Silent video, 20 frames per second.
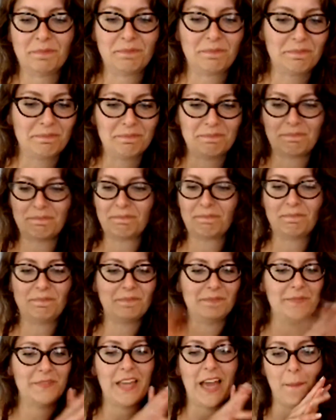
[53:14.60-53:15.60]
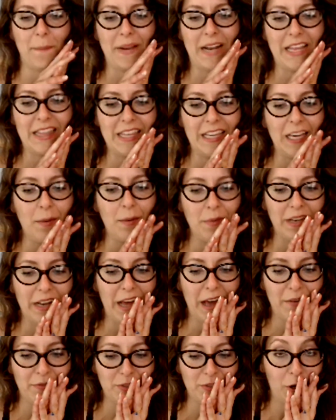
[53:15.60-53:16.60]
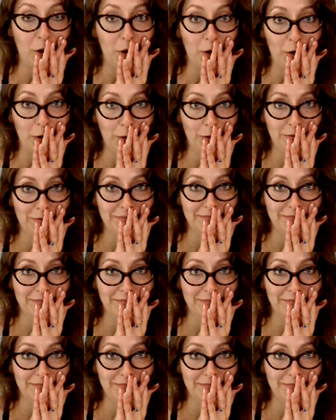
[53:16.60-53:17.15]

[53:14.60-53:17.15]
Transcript: Yeah, but I think I'm gonna have to go.